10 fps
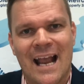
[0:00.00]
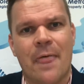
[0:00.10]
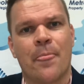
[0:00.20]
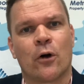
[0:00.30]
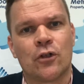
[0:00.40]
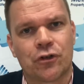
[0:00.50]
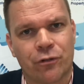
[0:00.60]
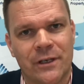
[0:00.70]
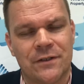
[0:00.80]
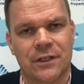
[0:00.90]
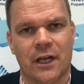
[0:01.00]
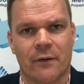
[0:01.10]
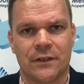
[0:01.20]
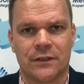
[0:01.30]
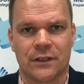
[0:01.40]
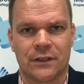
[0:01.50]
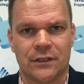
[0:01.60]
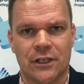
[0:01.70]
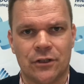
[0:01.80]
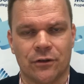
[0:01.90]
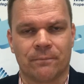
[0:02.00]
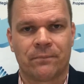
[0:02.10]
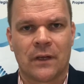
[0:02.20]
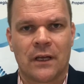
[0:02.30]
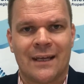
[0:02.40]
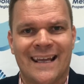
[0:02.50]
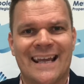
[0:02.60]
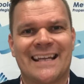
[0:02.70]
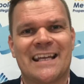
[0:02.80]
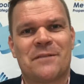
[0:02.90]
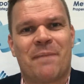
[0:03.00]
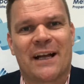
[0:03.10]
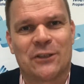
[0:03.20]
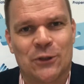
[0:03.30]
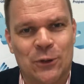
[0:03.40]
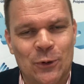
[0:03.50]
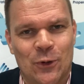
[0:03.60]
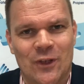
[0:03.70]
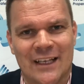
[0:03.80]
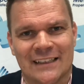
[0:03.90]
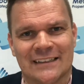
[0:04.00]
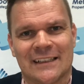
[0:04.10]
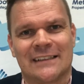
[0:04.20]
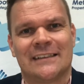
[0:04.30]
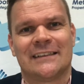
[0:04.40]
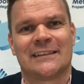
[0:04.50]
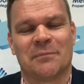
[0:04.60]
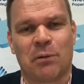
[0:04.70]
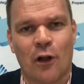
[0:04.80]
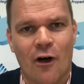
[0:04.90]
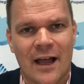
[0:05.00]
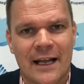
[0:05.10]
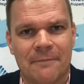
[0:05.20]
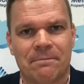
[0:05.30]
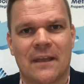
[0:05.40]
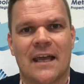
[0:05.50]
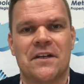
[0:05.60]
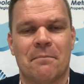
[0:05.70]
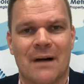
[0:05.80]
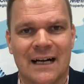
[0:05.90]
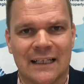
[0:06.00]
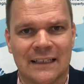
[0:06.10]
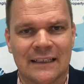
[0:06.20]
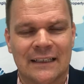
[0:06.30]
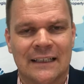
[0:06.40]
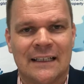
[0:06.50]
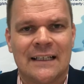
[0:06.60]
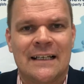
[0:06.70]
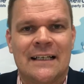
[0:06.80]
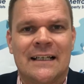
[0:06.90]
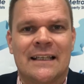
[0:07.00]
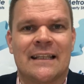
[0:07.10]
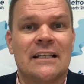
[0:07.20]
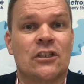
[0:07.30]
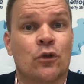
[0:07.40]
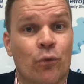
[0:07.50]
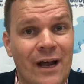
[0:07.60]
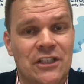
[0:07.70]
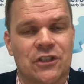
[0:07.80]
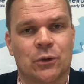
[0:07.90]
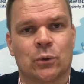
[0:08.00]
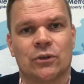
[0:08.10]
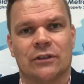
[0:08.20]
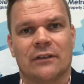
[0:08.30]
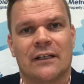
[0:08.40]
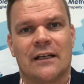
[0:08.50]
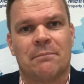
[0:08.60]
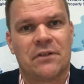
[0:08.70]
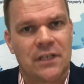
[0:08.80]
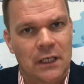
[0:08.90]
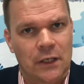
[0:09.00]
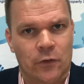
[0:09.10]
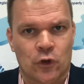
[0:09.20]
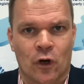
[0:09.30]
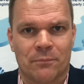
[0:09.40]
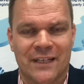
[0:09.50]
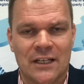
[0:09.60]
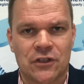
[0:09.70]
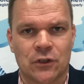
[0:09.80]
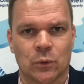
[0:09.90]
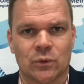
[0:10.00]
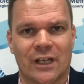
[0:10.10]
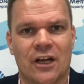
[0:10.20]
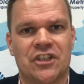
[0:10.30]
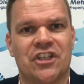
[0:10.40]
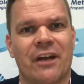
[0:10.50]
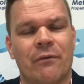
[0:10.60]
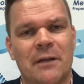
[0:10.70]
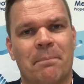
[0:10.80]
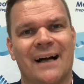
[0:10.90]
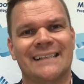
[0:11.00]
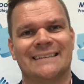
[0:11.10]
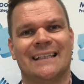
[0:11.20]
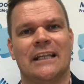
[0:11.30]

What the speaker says: And those trends are going to continue. It gets back to two things: supply and demand. These great schools, and in particular the top 10 schools, are generally based